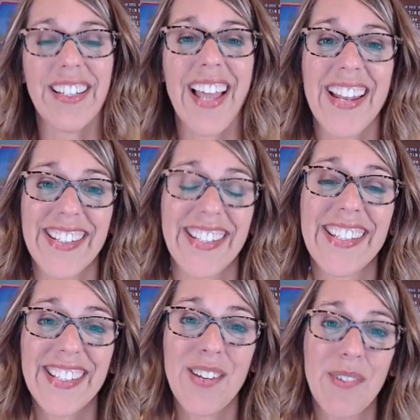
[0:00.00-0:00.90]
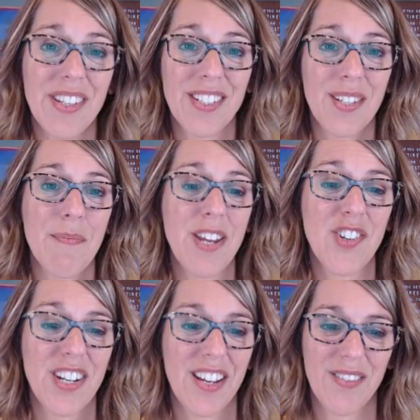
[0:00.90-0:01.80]
Let's see what the
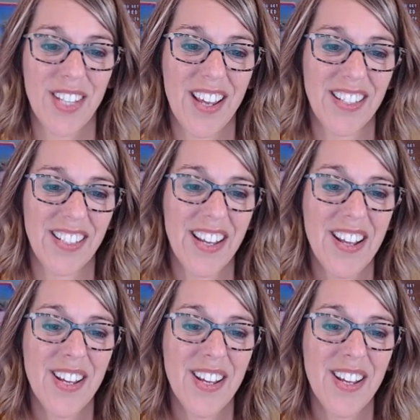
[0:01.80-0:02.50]
summation gives us.